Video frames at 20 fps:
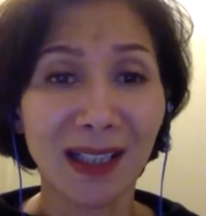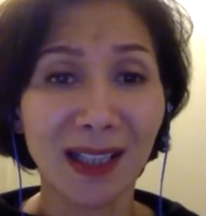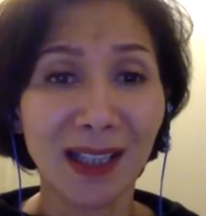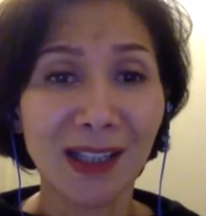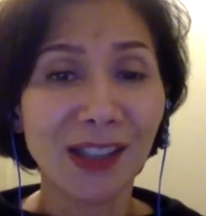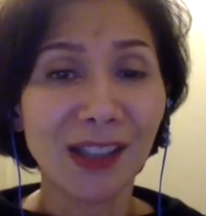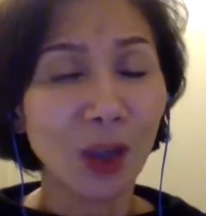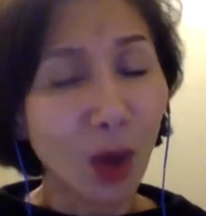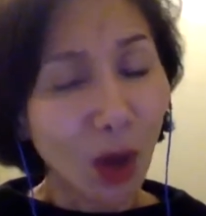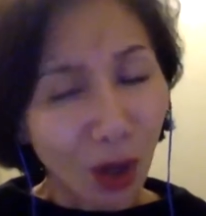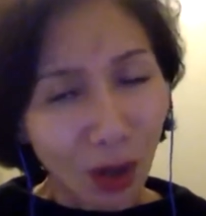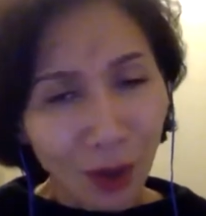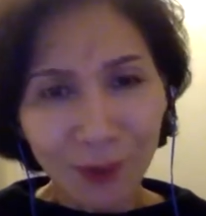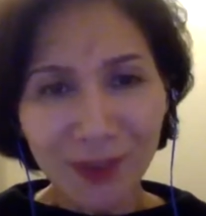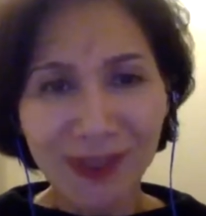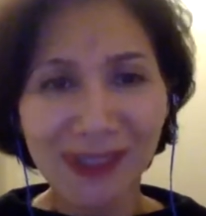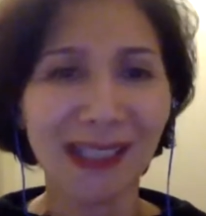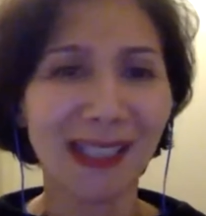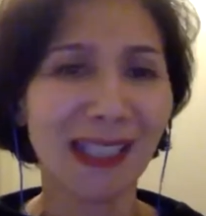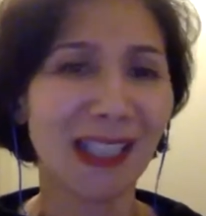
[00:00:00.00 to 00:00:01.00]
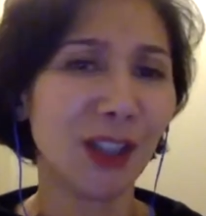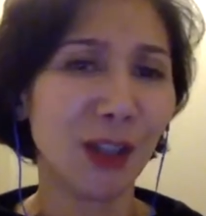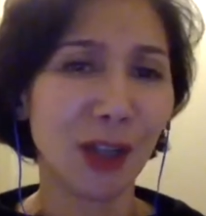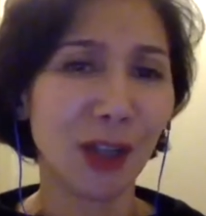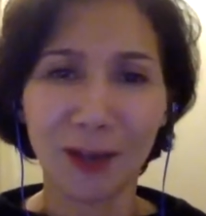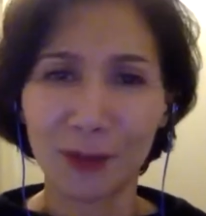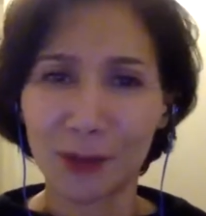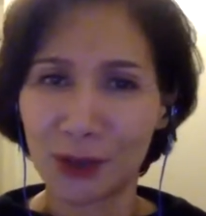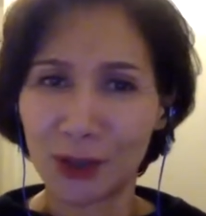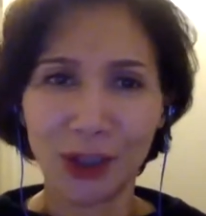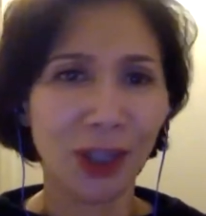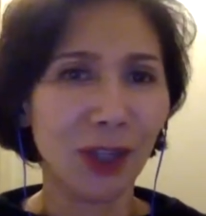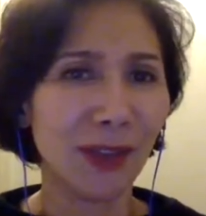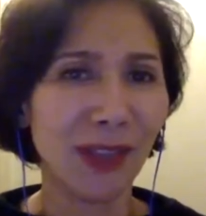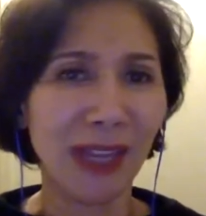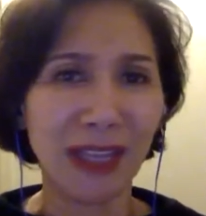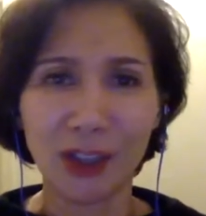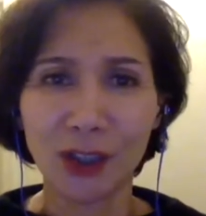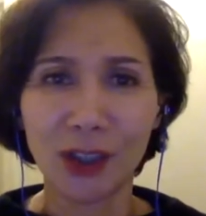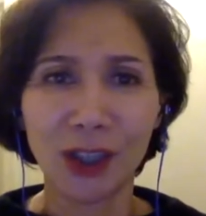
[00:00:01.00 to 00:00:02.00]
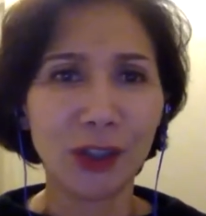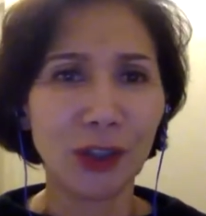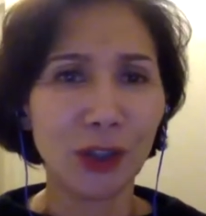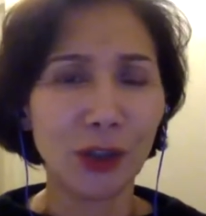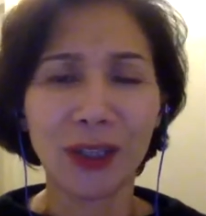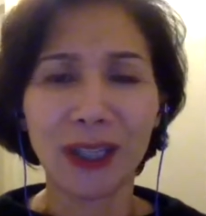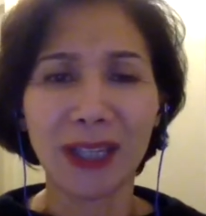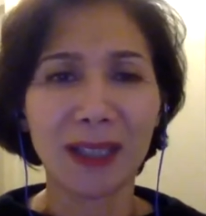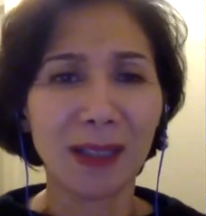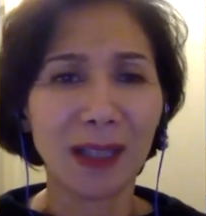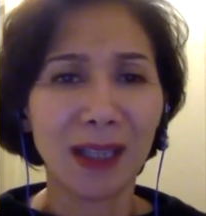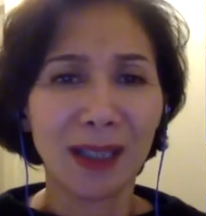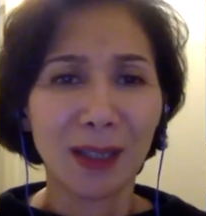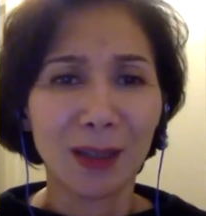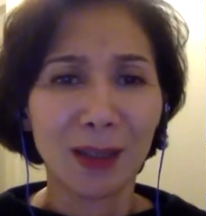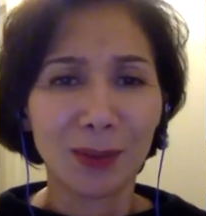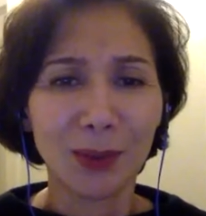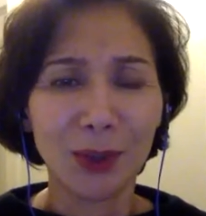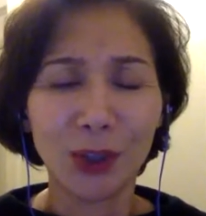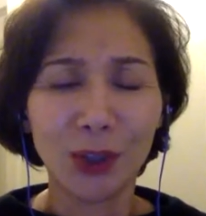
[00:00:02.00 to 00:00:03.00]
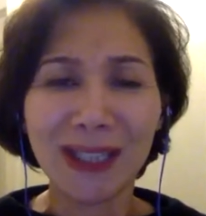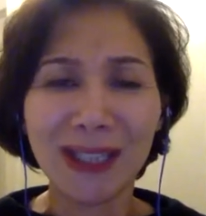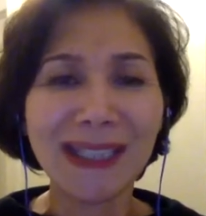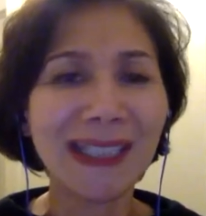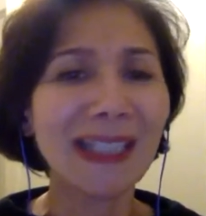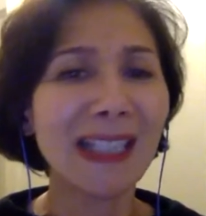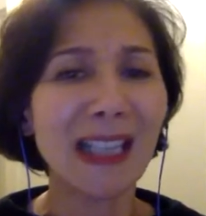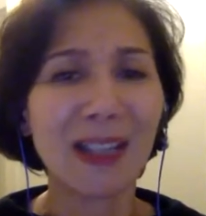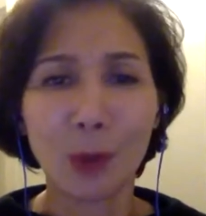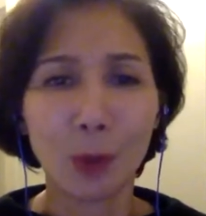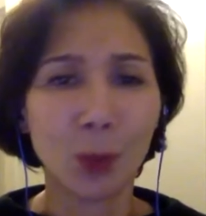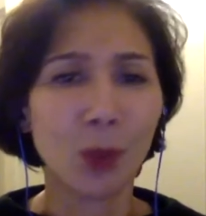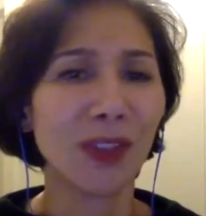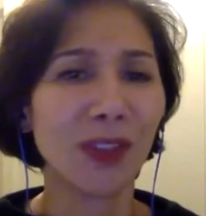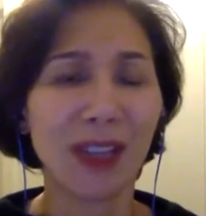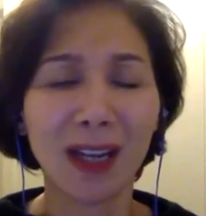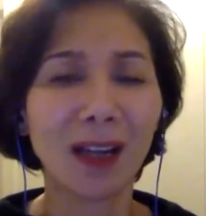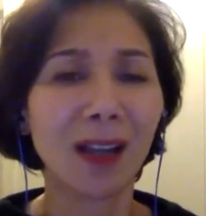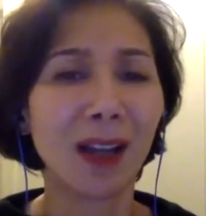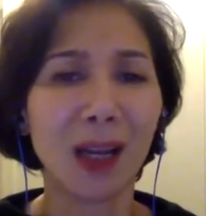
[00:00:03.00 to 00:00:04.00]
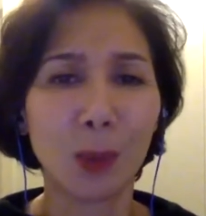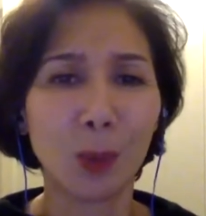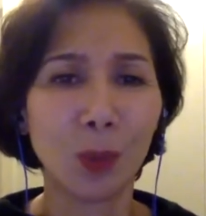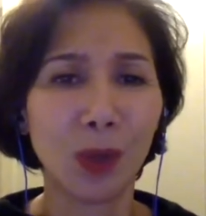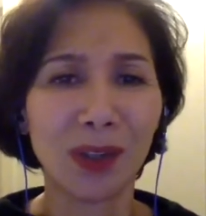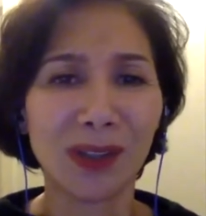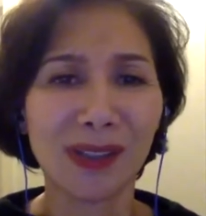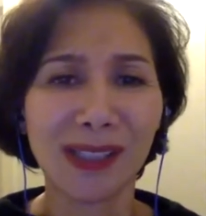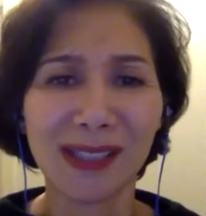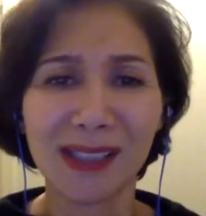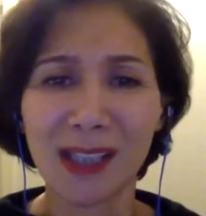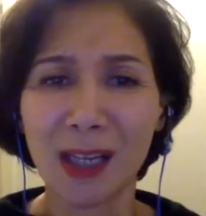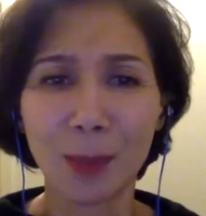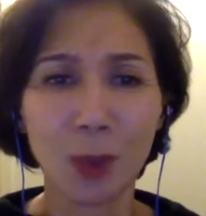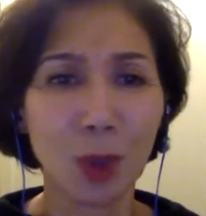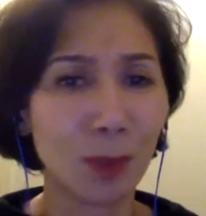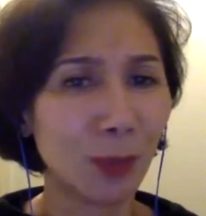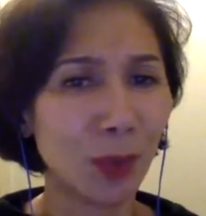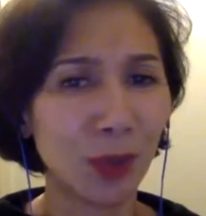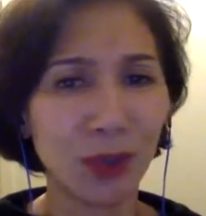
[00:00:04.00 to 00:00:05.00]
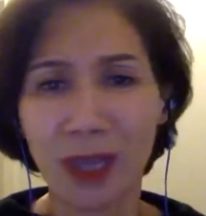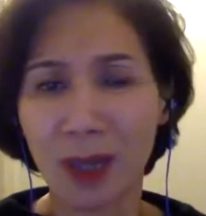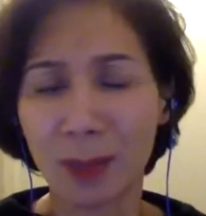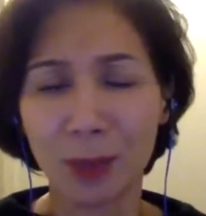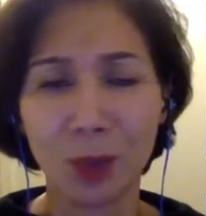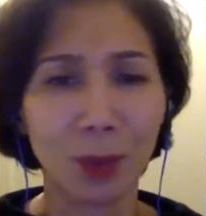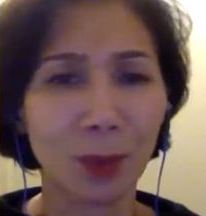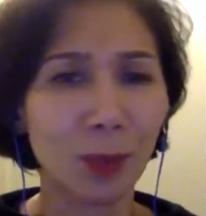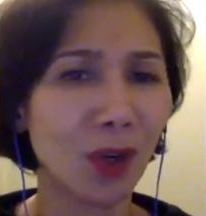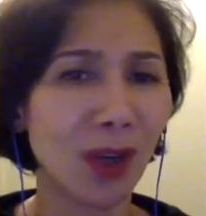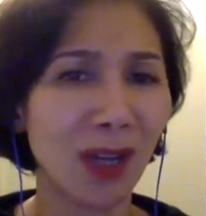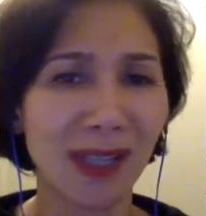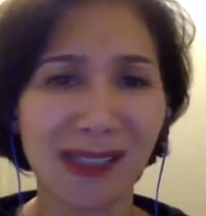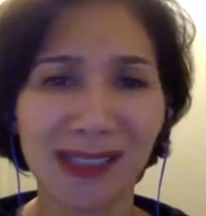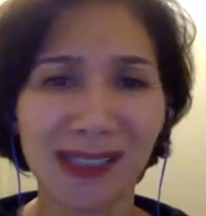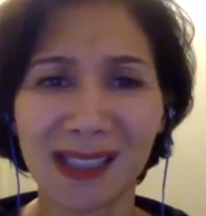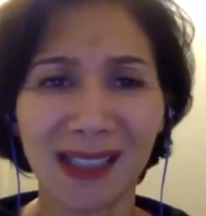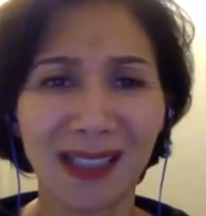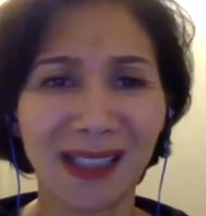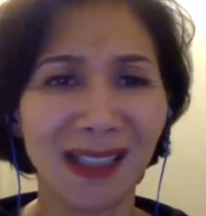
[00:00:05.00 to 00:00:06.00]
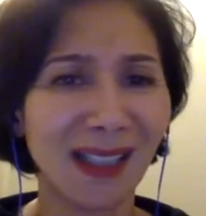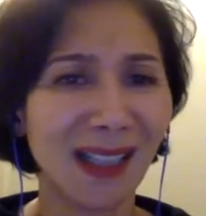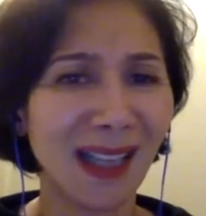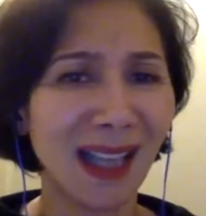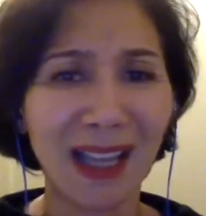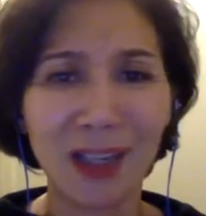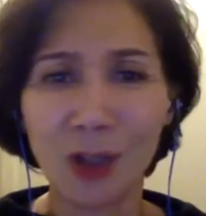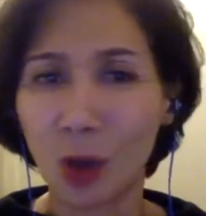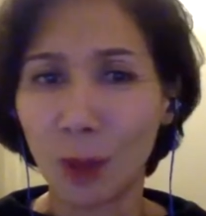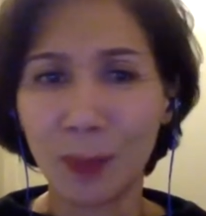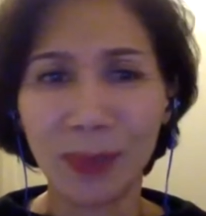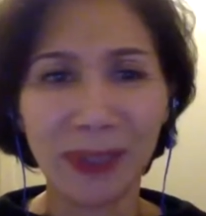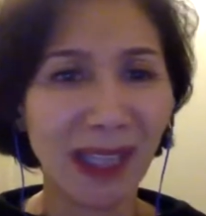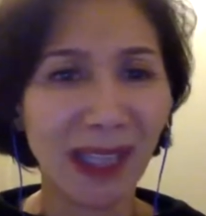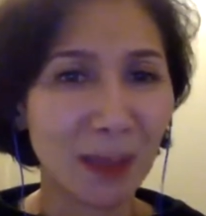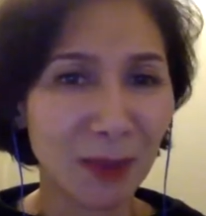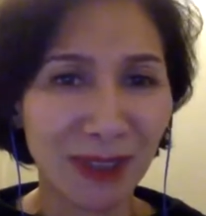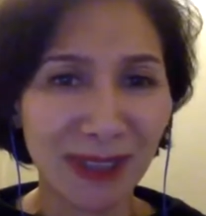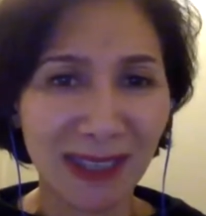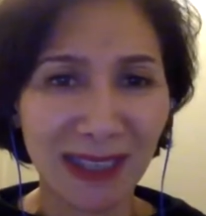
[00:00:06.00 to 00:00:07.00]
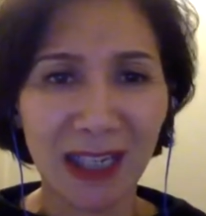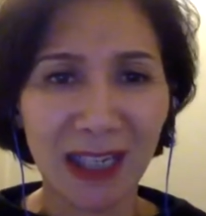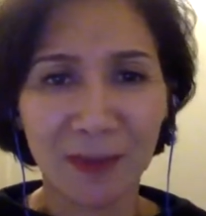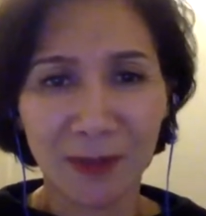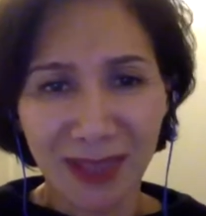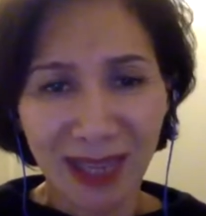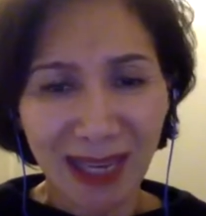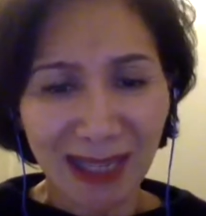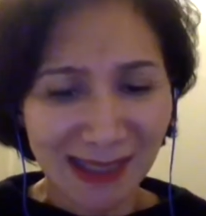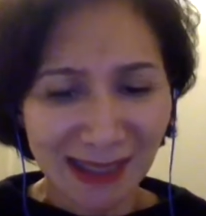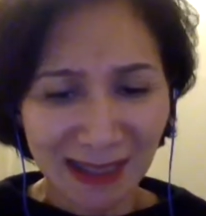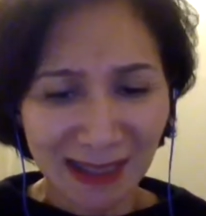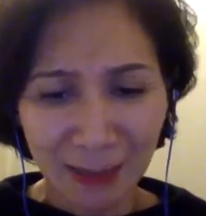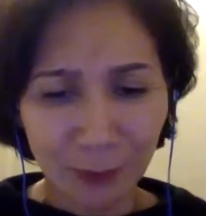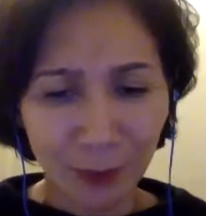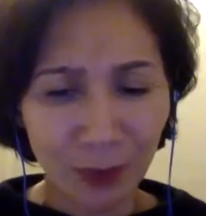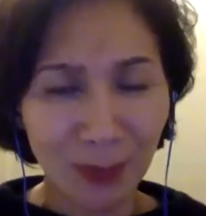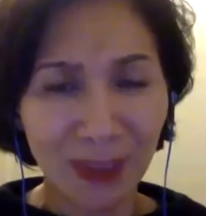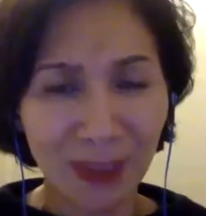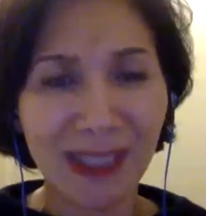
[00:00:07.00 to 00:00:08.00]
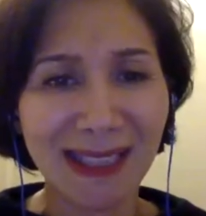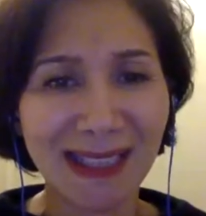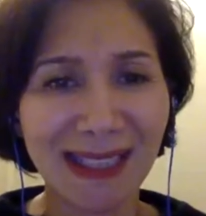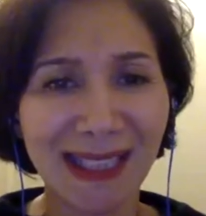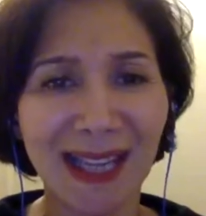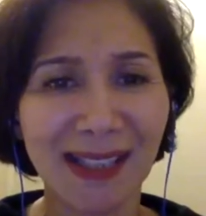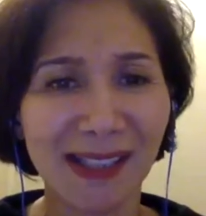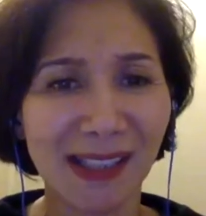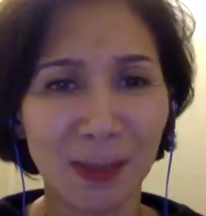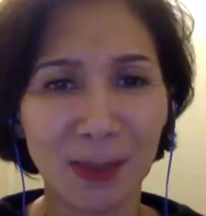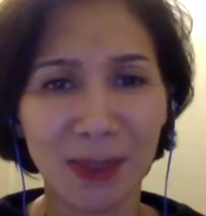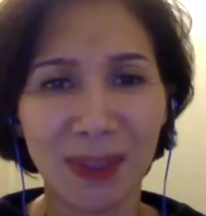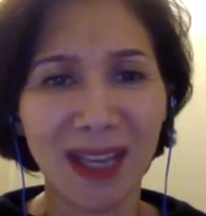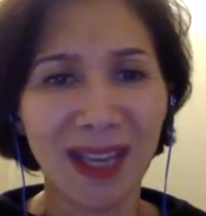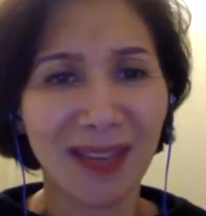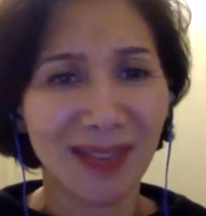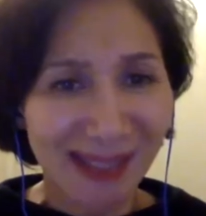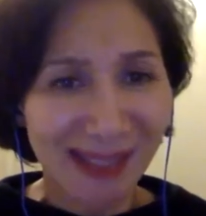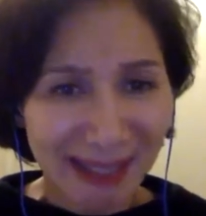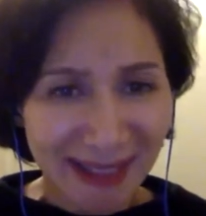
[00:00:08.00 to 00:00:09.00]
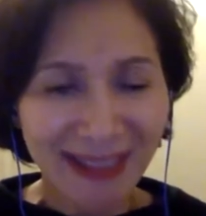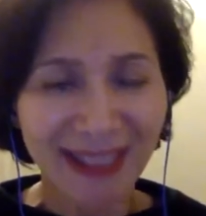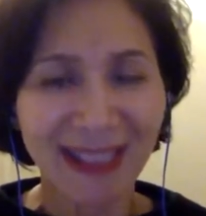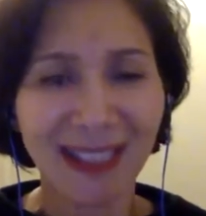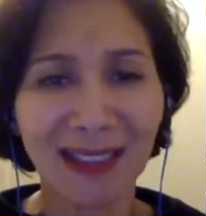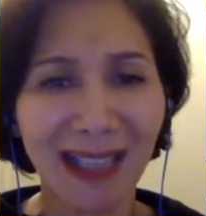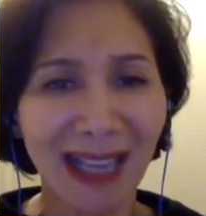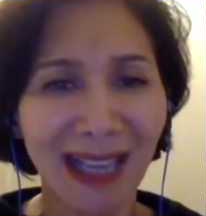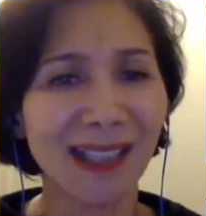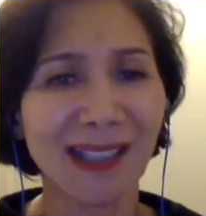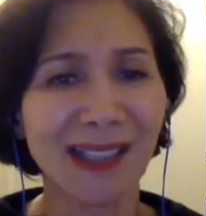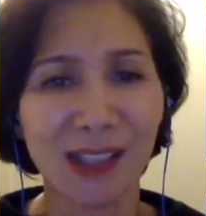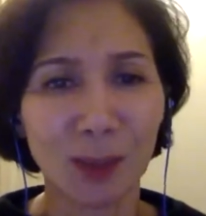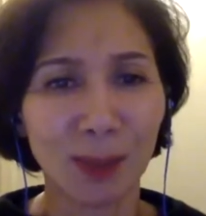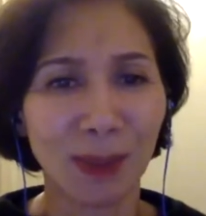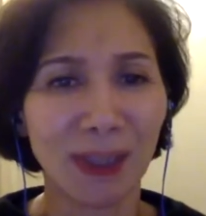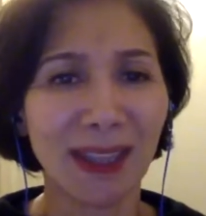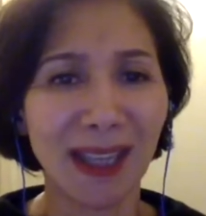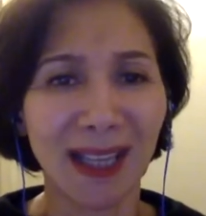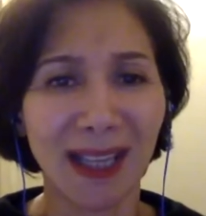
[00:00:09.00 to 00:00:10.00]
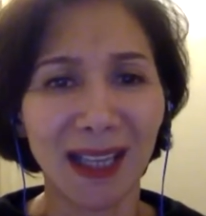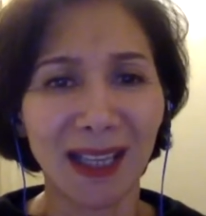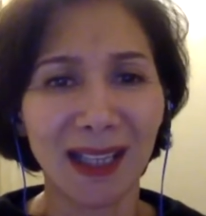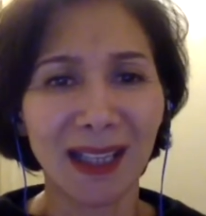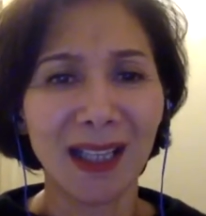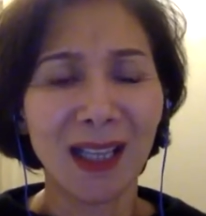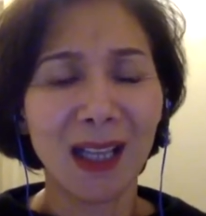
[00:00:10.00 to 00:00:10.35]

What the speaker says: So obviously you have to know that, you can deliver what the client wants. There's no point putting up your price and not being able to deliver. That deliverability has to be there. The skill has to be there.